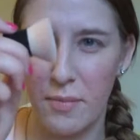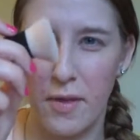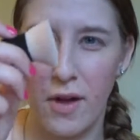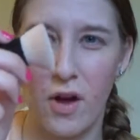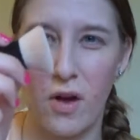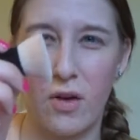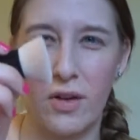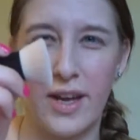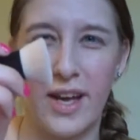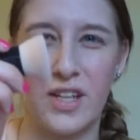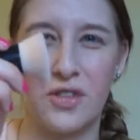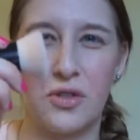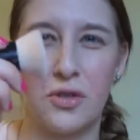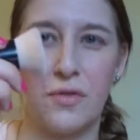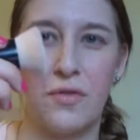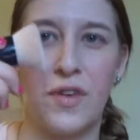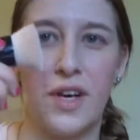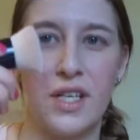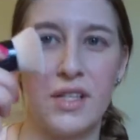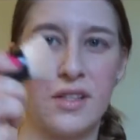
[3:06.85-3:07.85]
the
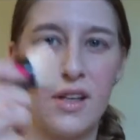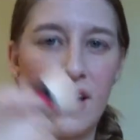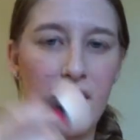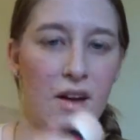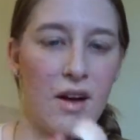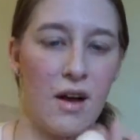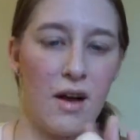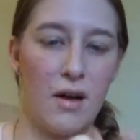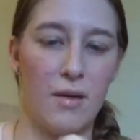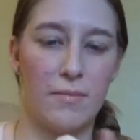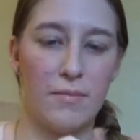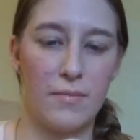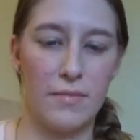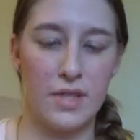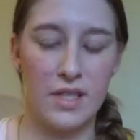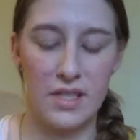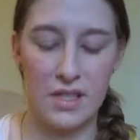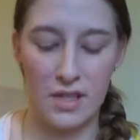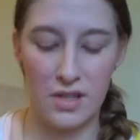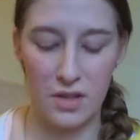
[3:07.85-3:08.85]
allnaturalface.com.
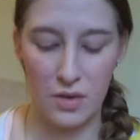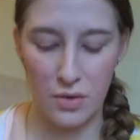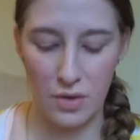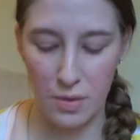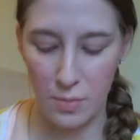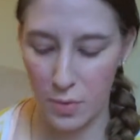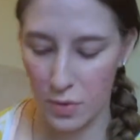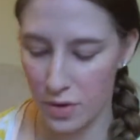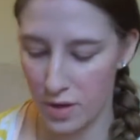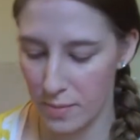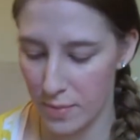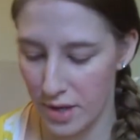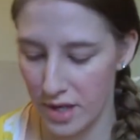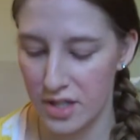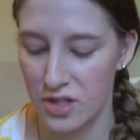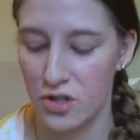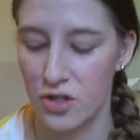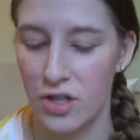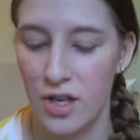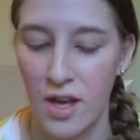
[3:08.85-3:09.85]
It's a little kabuki
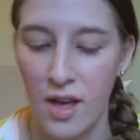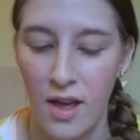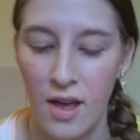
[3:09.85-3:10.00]
brush.